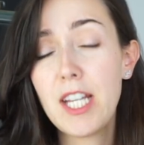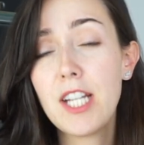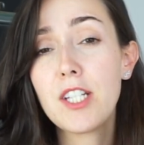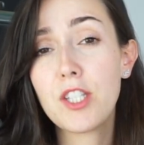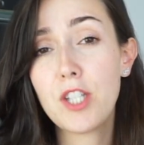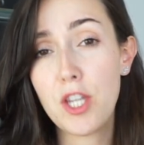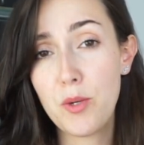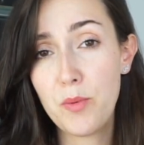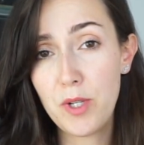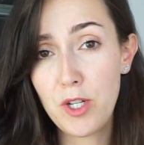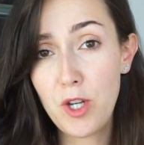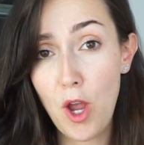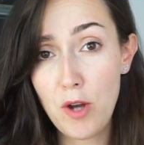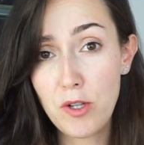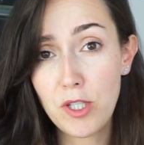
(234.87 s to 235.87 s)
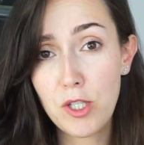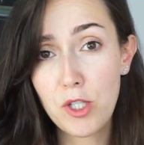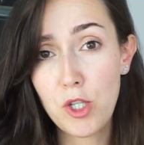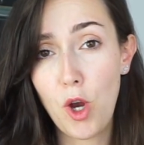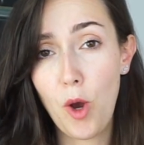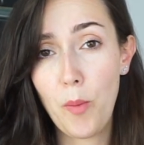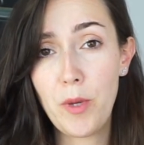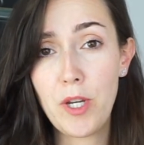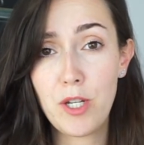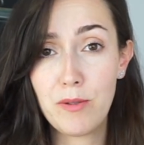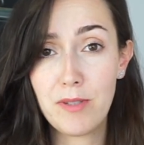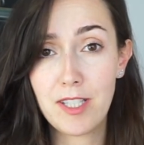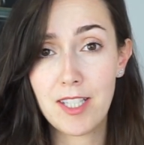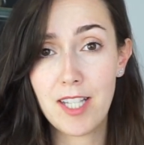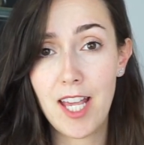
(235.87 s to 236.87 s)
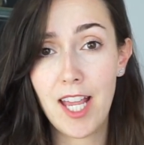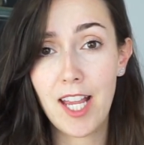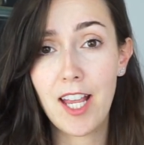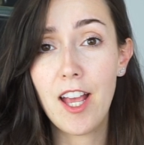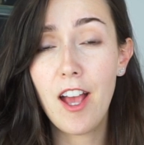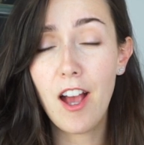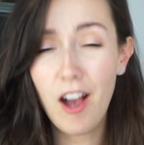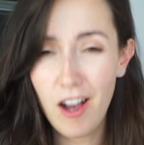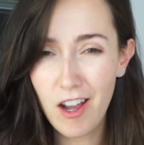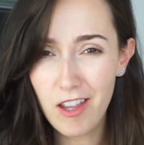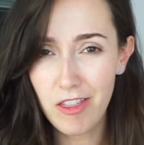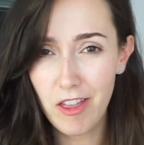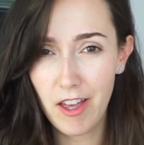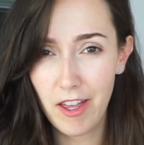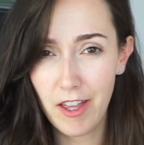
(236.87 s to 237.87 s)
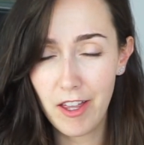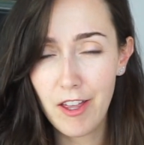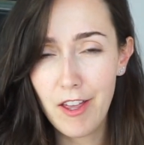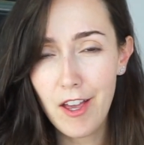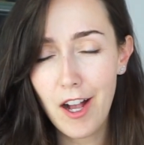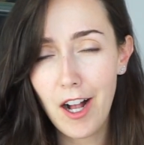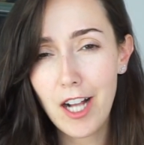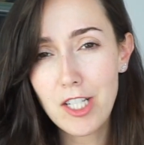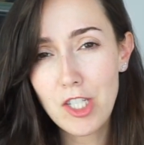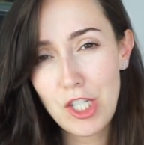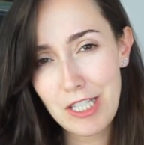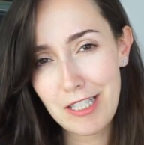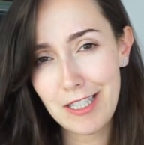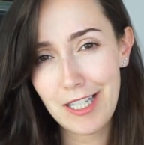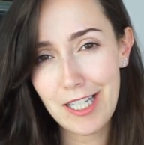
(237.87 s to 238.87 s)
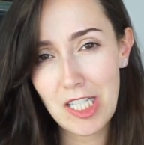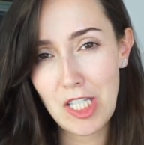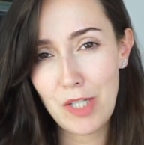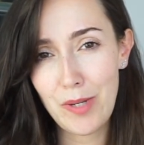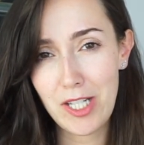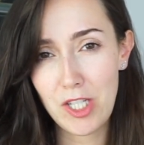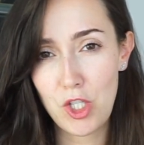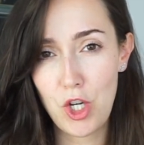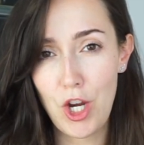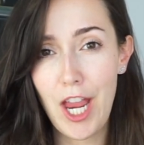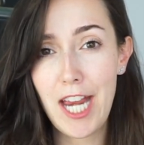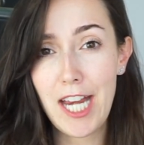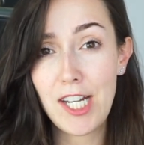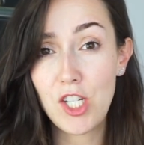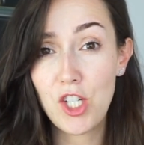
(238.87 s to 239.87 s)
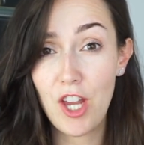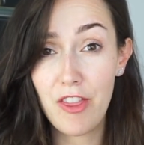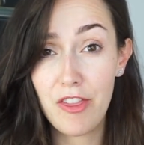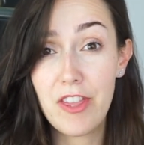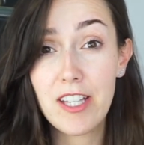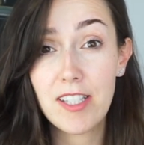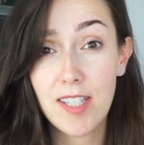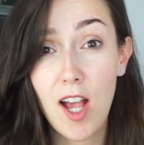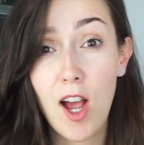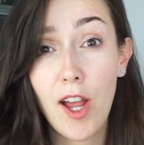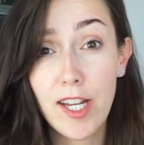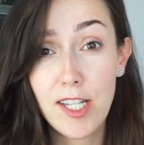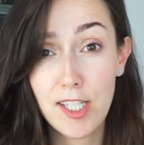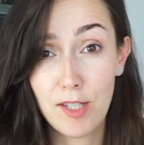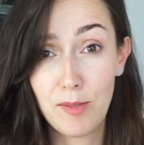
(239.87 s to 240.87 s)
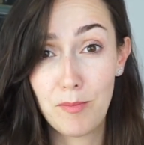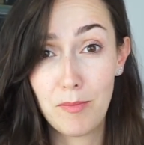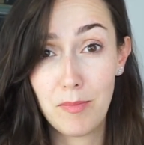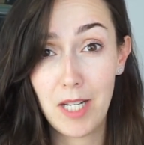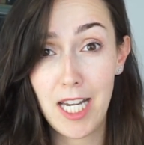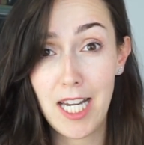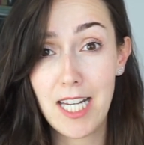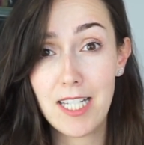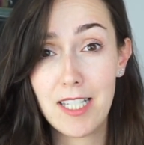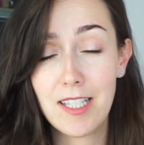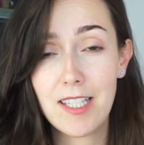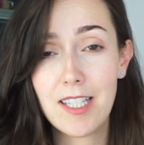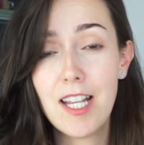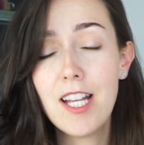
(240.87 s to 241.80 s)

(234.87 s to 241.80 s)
So you would go to the shop and you would say, hi there, I'd just like to exchange this item, please.